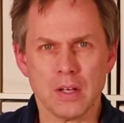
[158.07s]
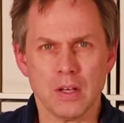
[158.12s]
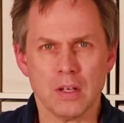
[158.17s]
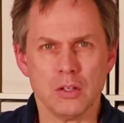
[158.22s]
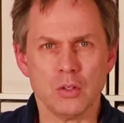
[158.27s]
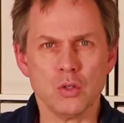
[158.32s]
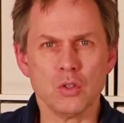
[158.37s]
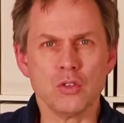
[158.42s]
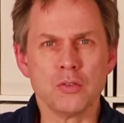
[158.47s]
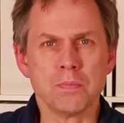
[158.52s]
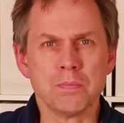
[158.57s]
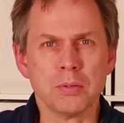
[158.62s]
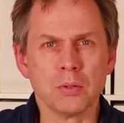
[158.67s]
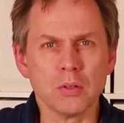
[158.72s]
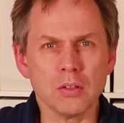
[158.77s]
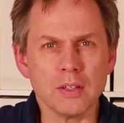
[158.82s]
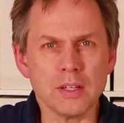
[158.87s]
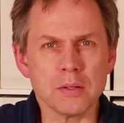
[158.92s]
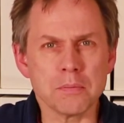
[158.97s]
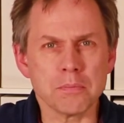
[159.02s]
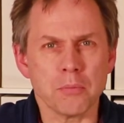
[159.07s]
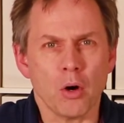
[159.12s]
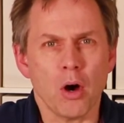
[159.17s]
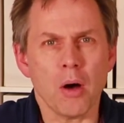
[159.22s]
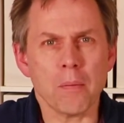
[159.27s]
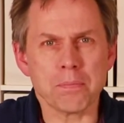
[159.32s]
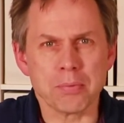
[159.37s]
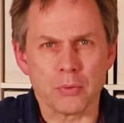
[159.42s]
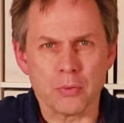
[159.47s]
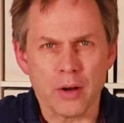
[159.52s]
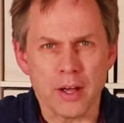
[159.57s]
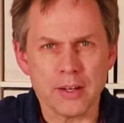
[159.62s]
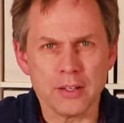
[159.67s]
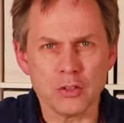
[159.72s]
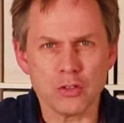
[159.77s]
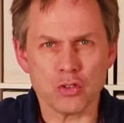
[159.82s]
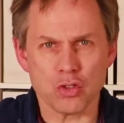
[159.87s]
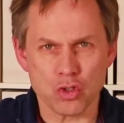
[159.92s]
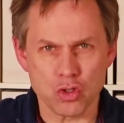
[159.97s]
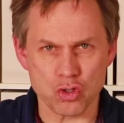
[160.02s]
Use Boolean
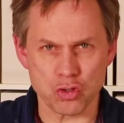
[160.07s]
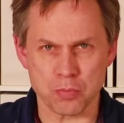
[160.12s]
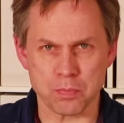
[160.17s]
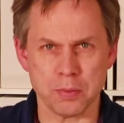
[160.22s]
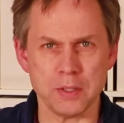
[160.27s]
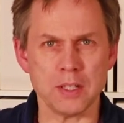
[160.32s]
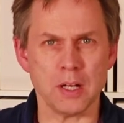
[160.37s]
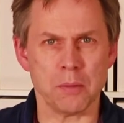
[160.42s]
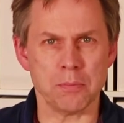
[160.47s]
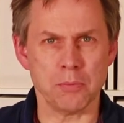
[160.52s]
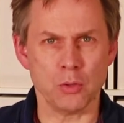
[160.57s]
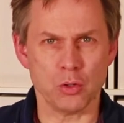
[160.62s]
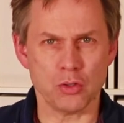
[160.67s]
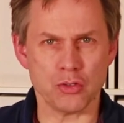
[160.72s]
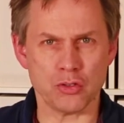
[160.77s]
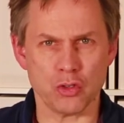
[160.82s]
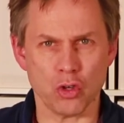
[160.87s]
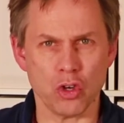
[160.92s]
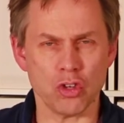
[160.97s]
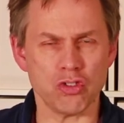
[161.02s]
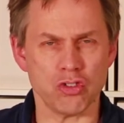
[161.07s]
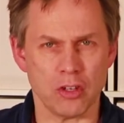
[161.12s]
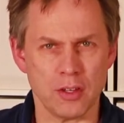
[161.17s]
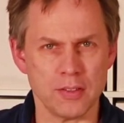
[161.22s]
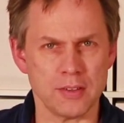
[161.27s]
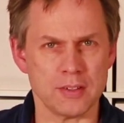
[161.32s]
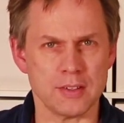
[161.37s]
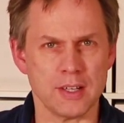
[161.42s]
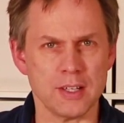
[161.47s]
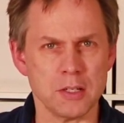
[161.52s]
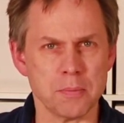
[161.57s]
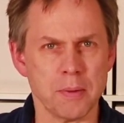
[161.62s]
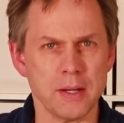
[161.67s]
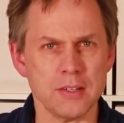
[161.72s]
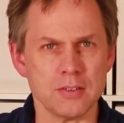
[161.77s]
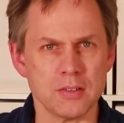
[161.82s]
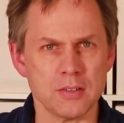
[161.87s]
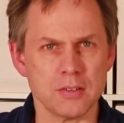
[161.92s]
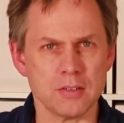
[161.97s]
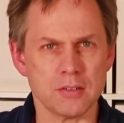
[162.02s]
operators to speed up your search in the
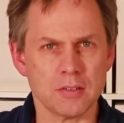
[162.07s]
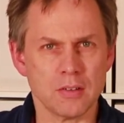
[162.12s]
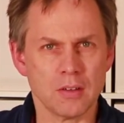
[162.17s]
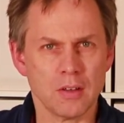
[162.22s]
databases.